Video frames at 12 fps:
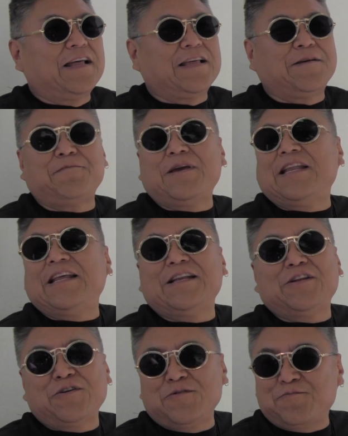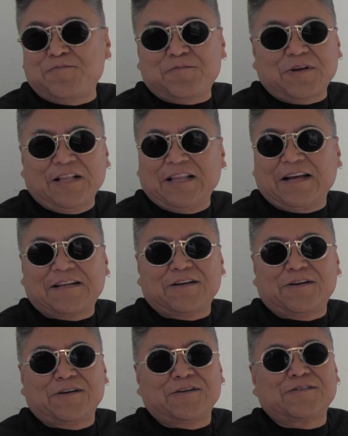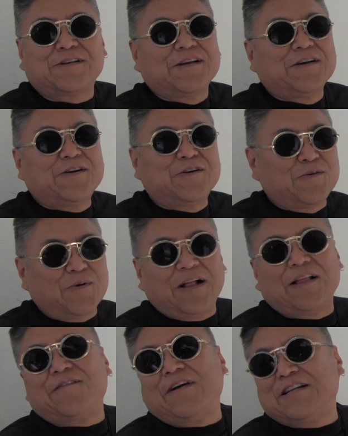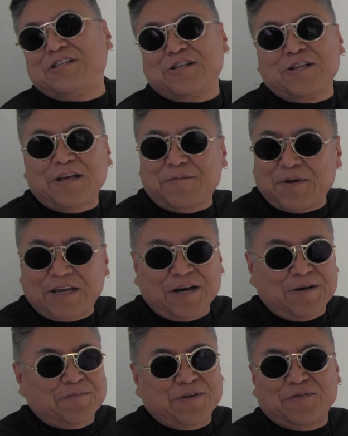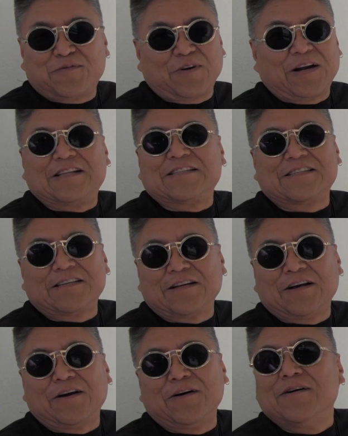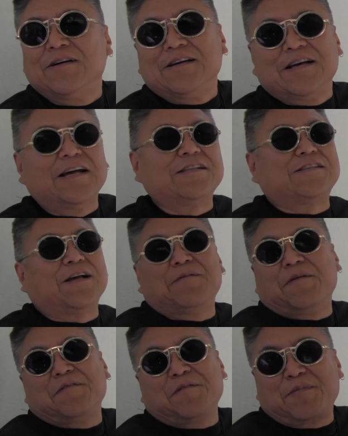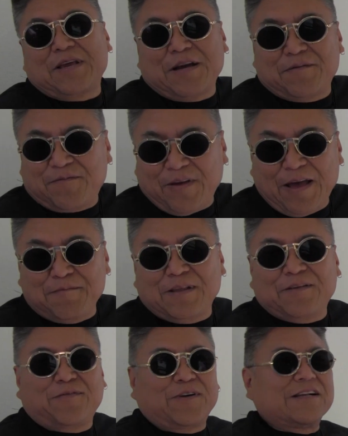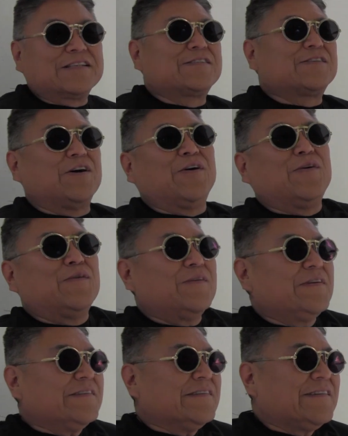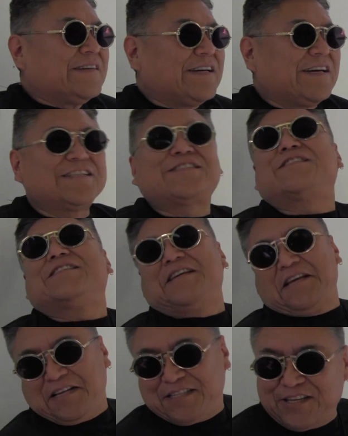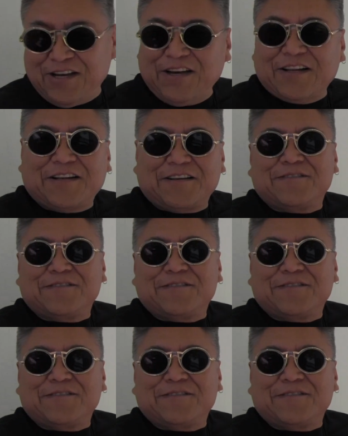and then meeting new collectors who will eventually become your friends, you know, and some of them become family friends, so it's good.